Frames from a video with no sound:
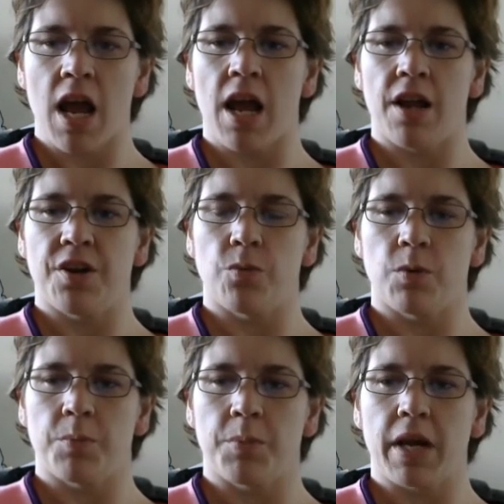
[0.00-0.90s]
and you
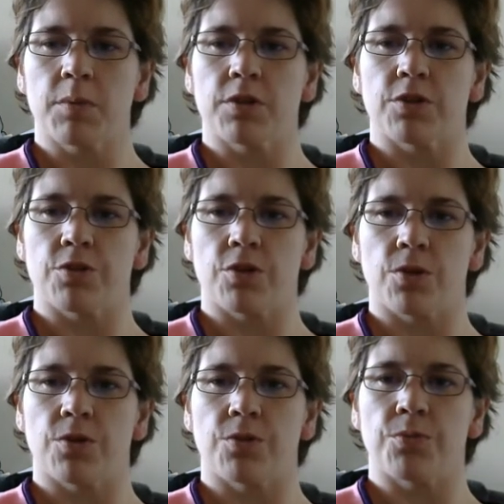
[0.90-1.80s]
will be able to
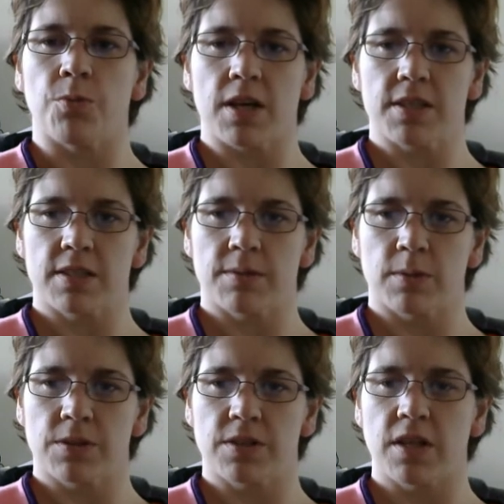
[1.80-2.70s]
serve more
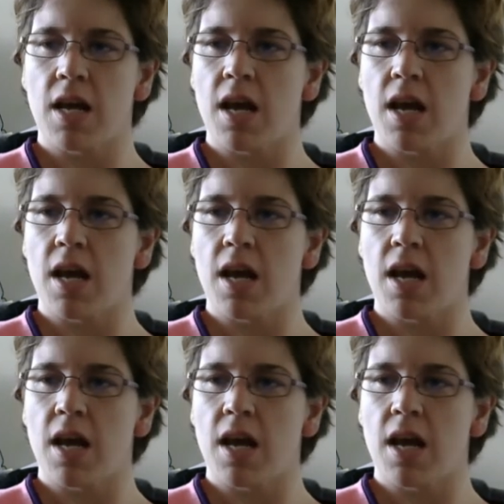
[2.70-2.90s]
customers.